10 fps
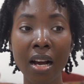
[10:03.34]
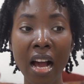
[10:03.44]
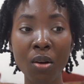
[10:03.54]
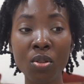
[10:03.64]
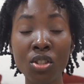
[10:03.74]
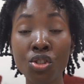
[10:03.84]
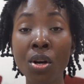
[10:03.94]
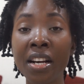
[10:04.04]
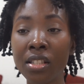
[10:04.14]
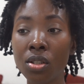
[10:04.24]
I was
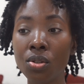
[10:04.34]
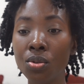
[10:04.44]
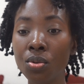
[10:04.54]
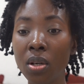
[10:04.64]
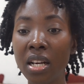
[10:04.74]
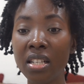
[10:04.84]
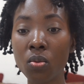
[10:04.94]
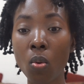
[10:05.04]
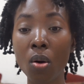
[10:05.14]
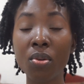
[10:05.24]
trying to do is
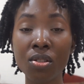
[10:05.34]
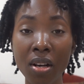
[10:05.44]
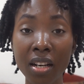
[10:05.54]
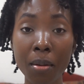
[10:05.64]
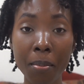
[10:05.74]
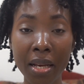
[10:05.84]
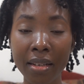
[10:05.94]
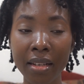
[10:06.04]
what was recommended.